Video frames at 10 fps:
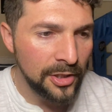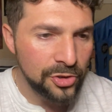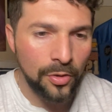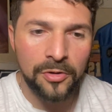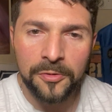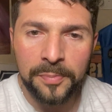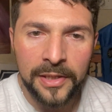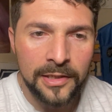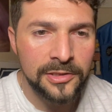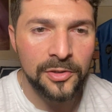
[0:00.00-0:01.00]
to our
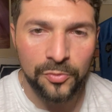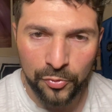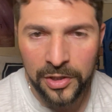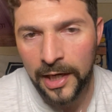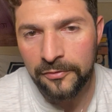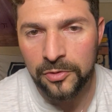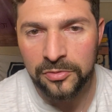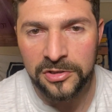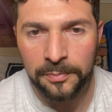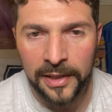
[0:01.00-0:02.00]
opinions and we have to
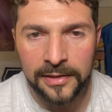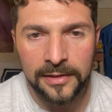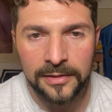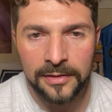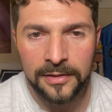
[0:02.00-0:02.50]
respect it.